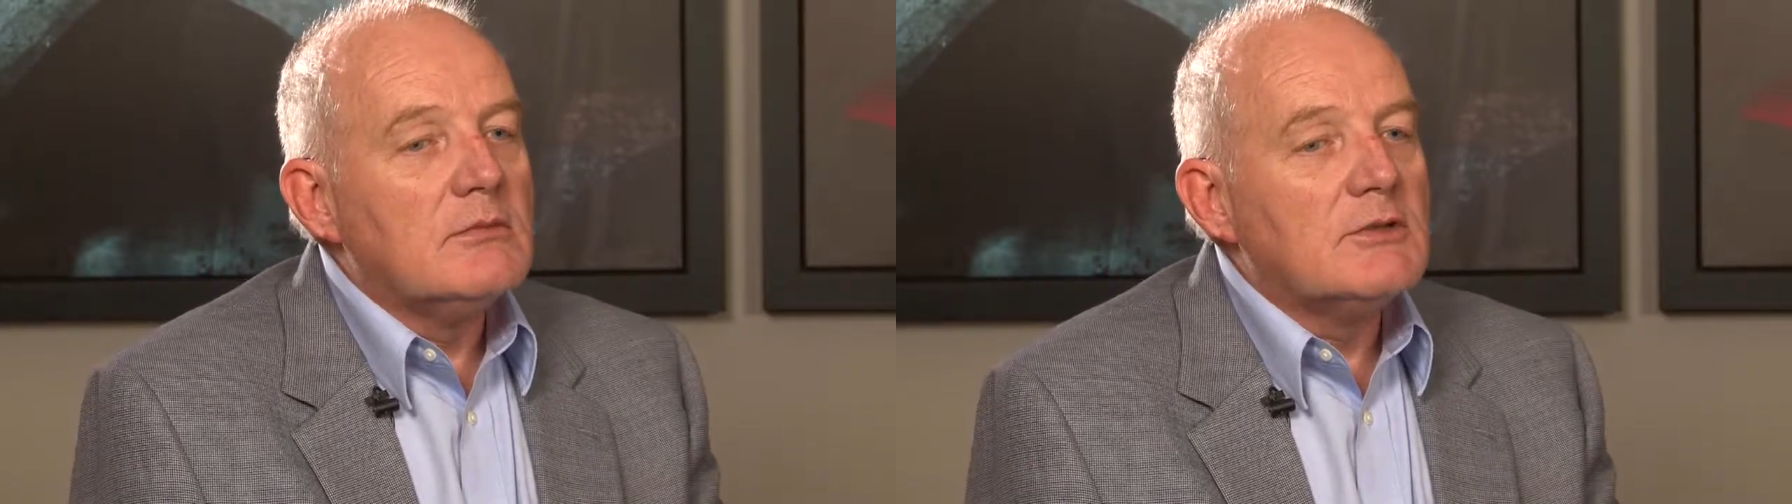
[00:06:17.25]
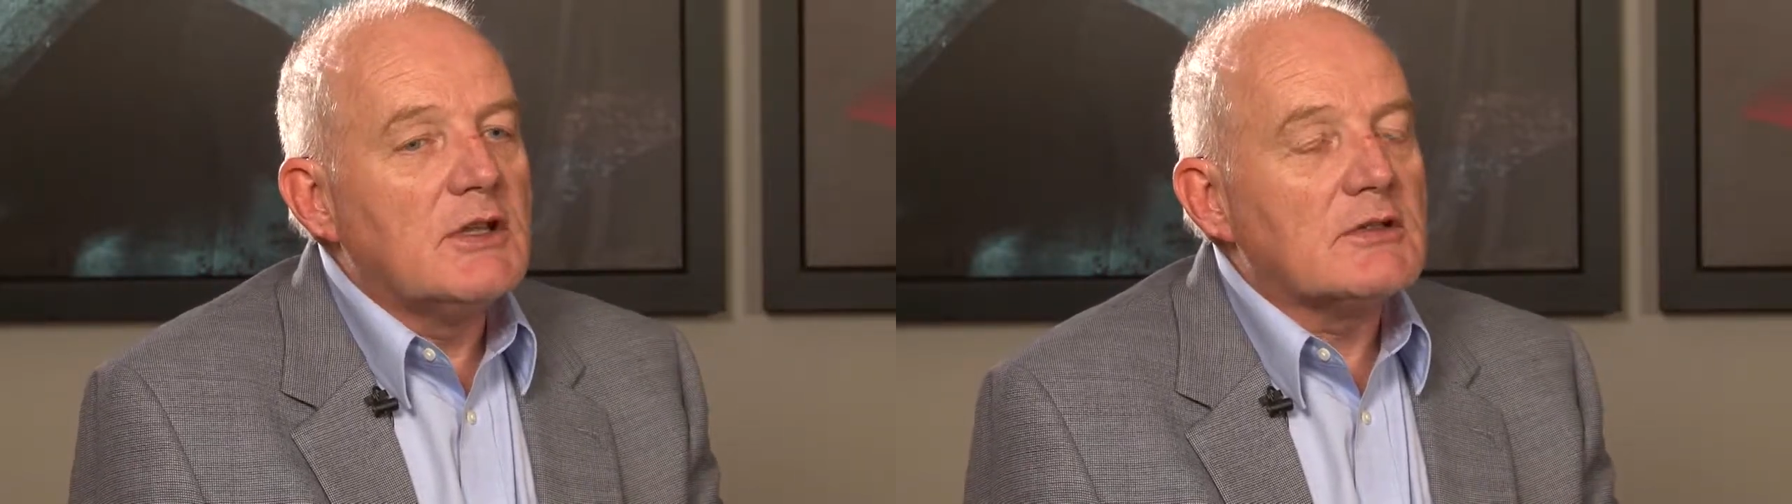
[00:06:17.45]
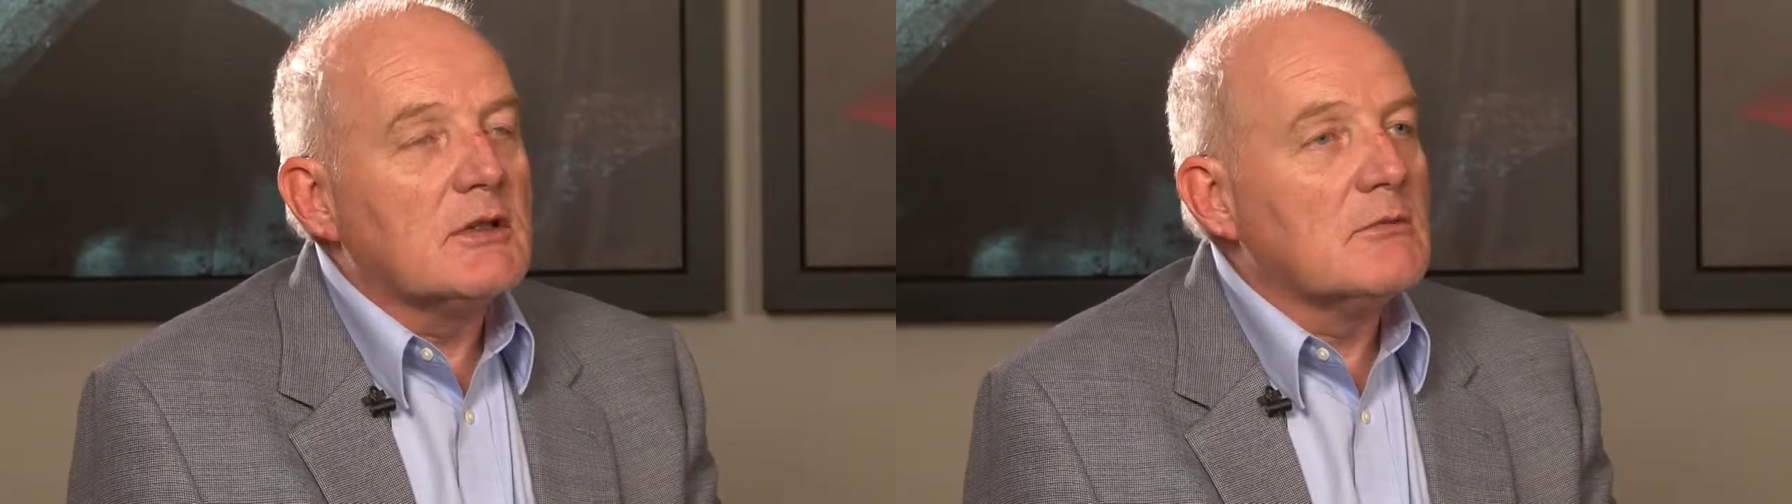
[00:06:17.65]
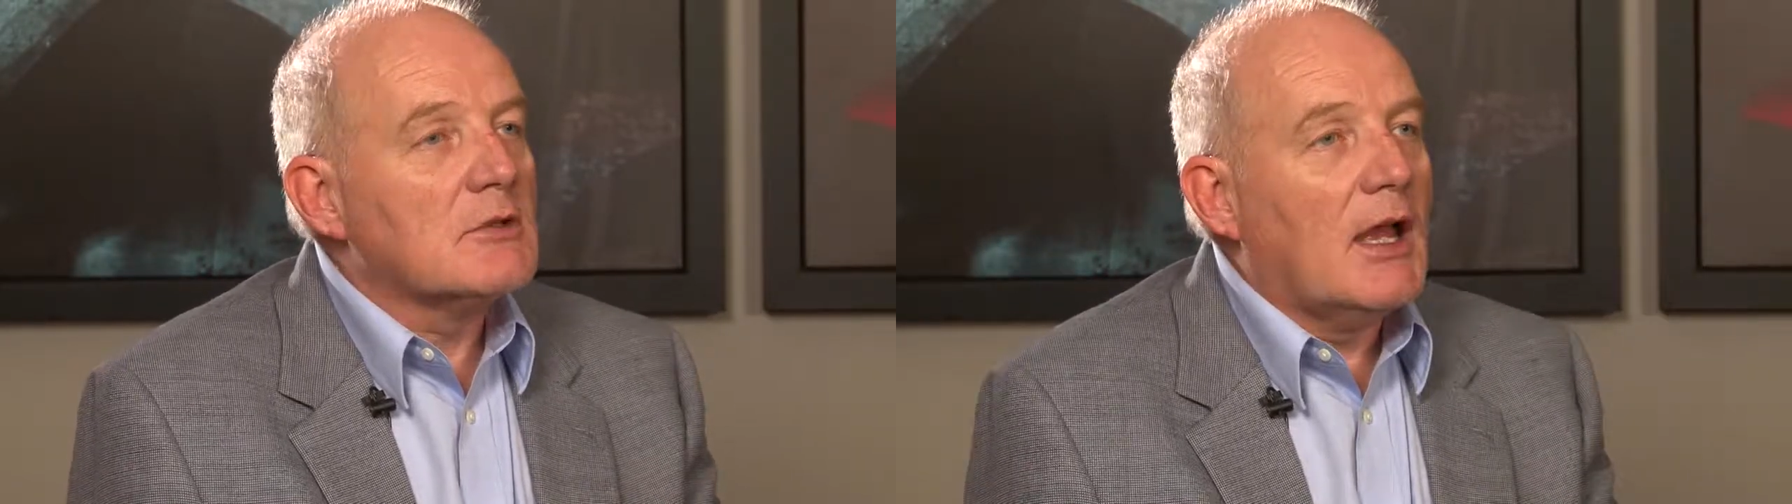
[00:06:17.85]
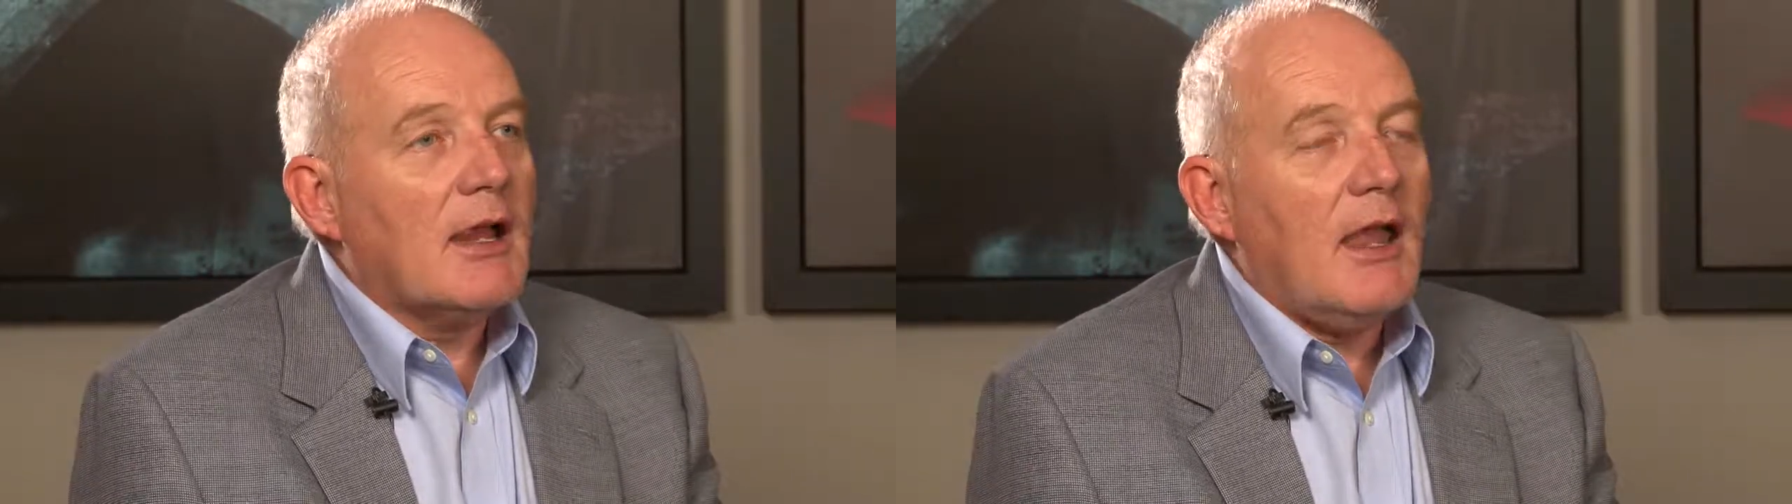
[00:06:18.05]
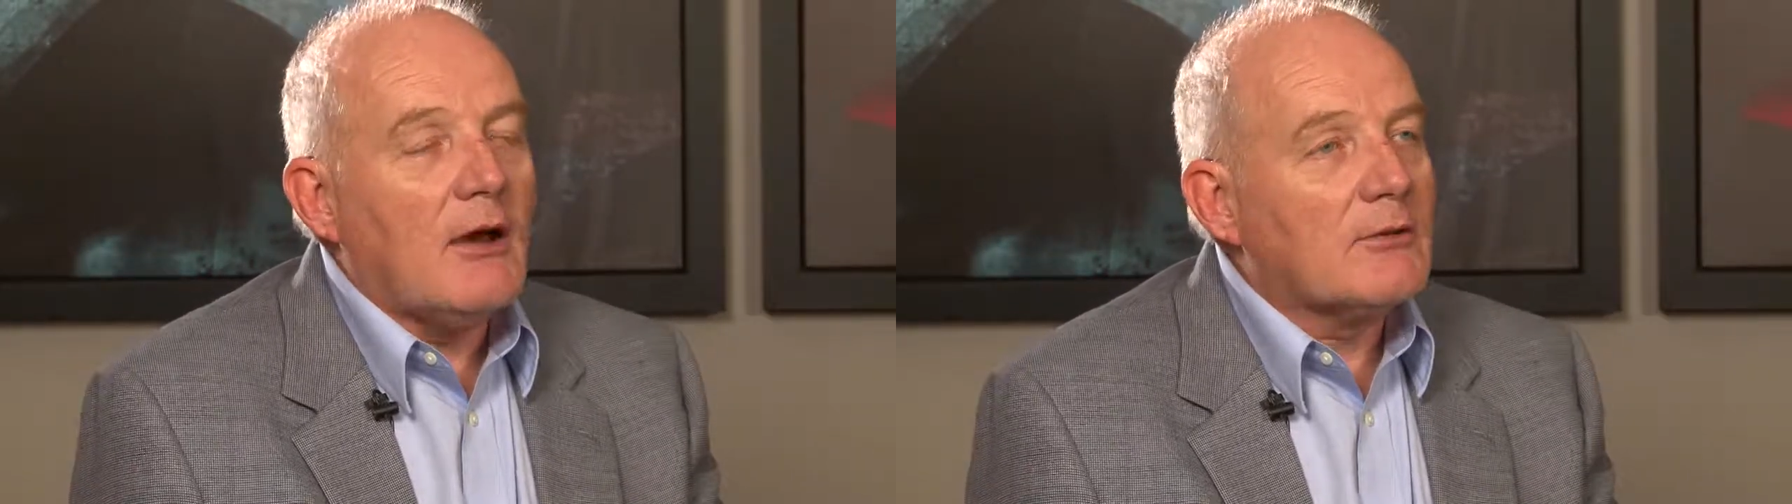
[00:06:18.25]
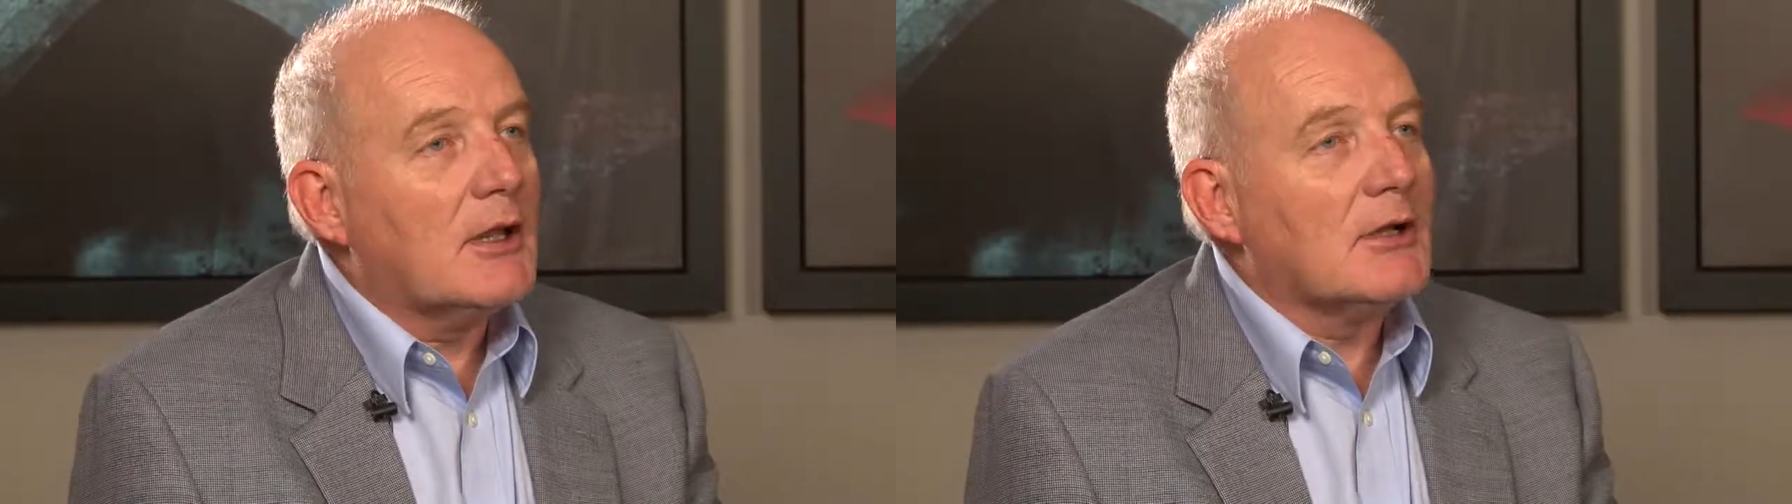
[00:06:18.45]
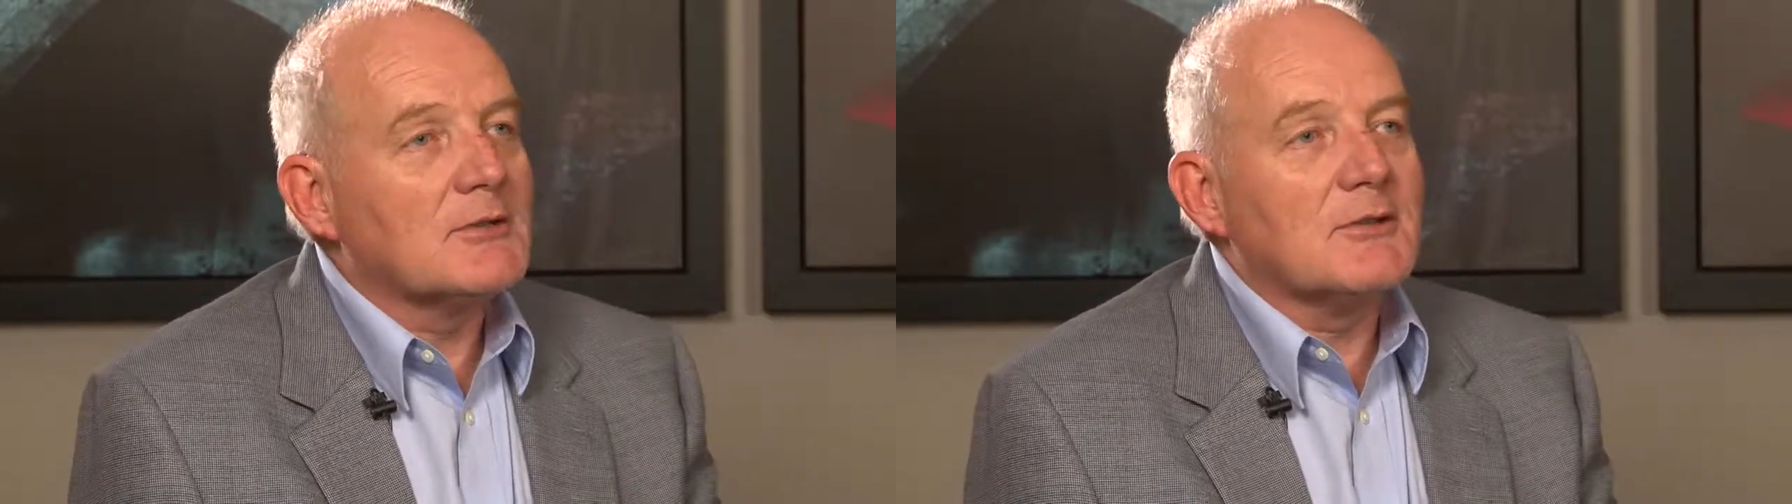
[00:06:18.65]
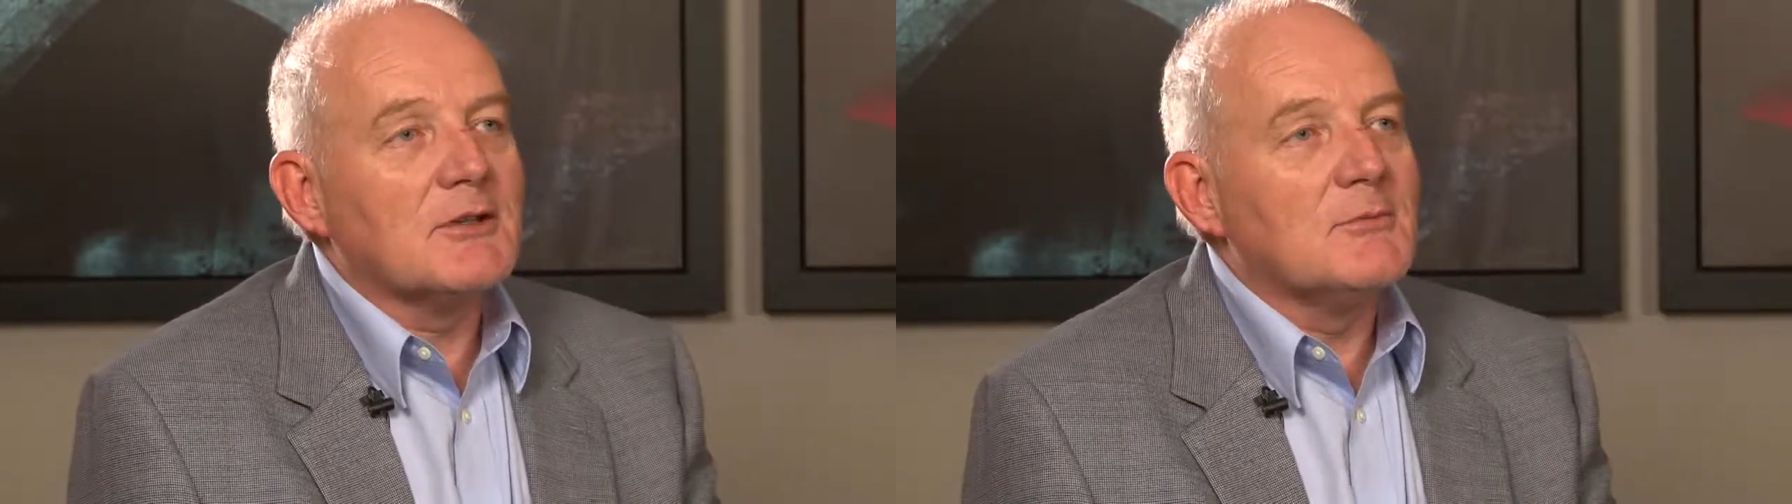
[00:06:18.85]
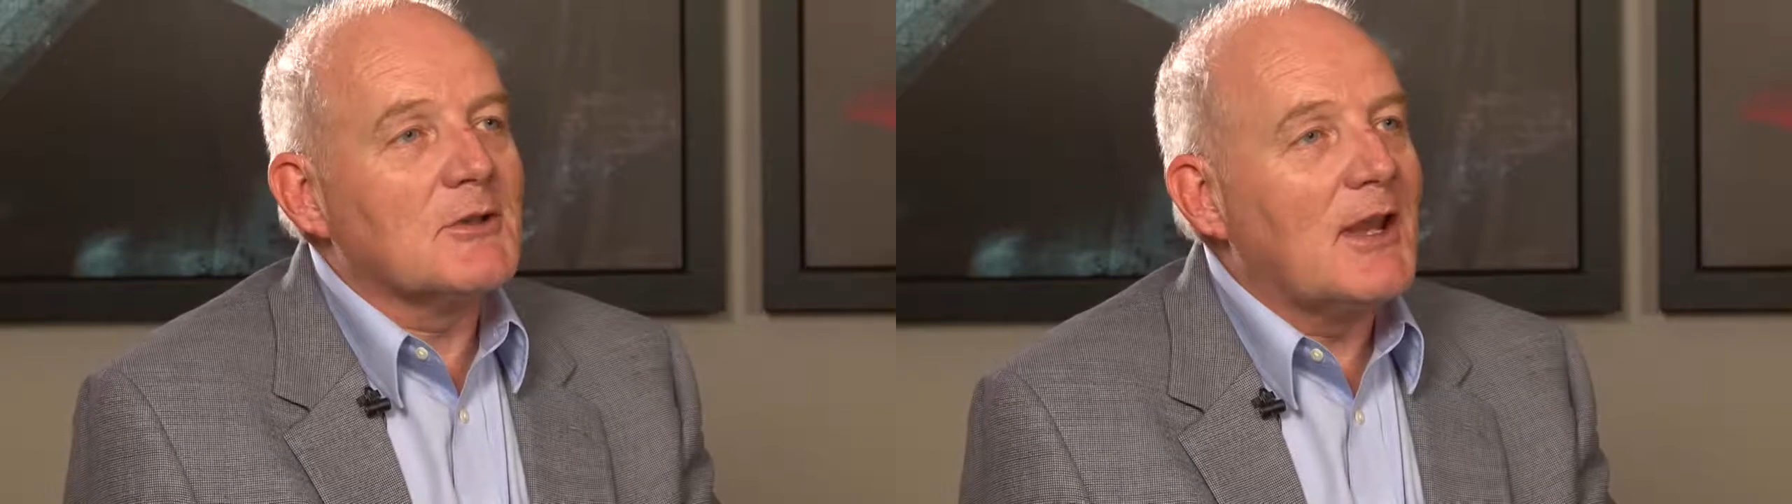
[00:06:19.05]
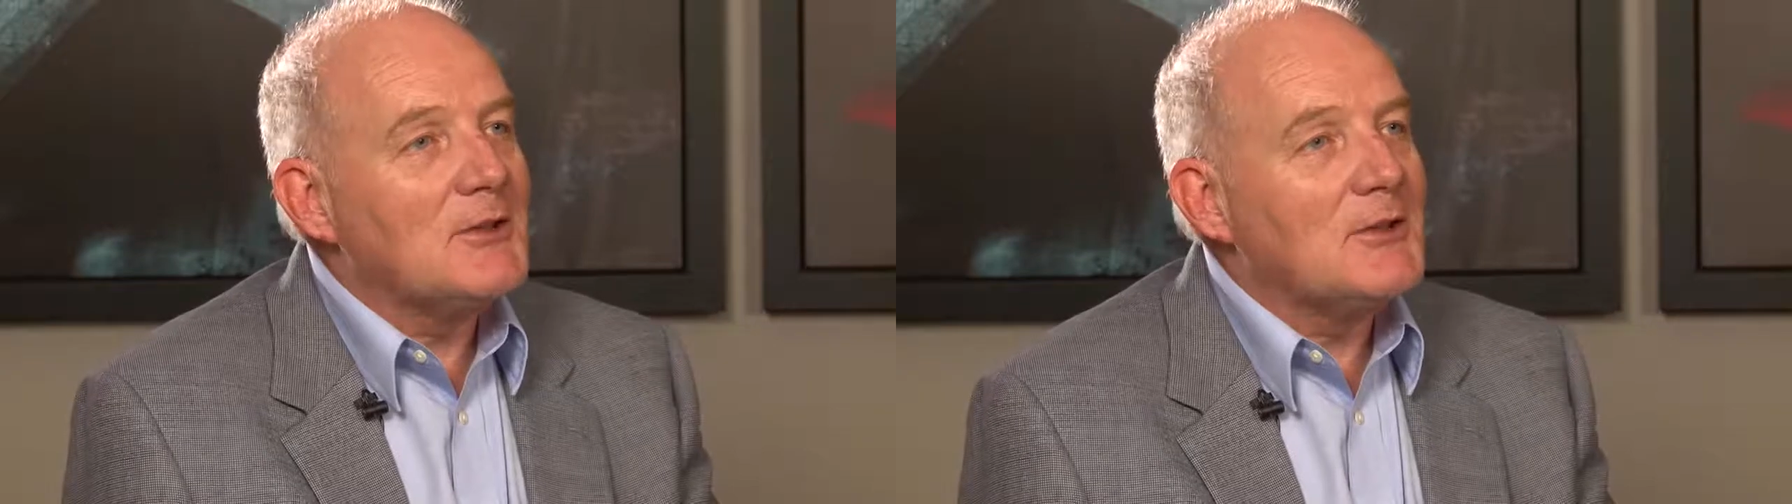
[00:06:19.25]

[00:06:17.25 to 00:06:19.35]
systems like healthcare systems and